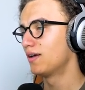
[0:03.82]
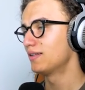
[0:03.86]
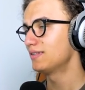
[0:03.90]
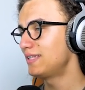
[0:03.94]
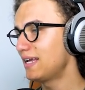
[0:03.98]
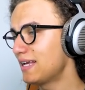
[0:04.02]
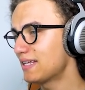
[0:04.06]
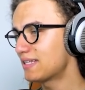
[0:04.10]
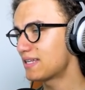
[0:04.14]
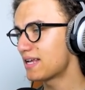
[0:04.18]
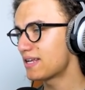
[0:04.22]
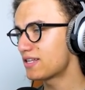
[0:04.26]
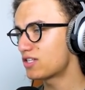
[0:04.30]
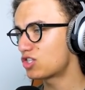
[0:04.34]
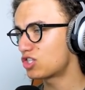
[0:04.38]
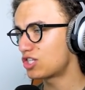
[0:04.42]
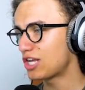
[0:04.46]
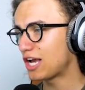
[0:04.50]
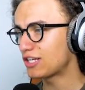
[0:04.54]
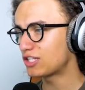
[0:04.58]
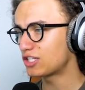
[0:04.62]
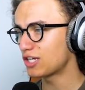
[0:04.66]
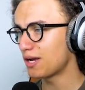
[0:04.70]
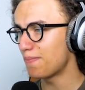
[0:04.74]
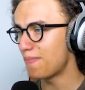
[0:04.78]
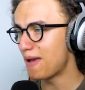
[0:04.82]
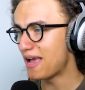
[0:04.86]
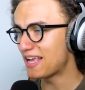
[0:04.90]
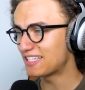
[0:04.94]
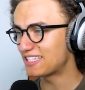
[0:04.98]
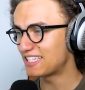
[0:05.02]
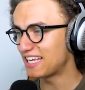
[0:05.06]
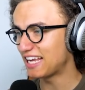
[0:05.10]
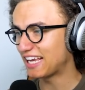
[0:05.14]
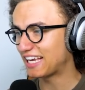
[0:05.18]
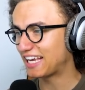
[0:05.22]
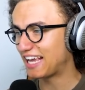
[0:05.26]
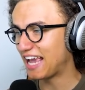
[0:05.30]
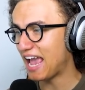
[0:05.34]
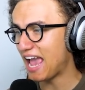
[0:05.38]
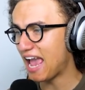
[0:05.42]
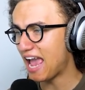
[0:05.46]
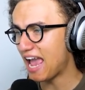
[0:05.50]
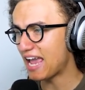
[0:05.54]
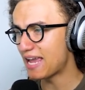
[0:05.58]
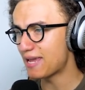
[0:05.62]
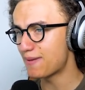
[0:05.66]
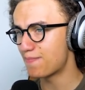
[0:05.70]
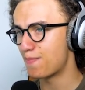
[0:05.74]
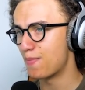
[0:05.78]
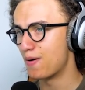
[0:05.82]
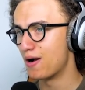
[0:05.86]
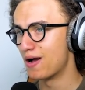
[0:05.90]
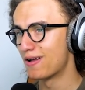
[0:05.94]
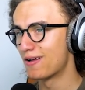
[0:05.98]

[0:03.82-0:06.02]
This is such a messy game!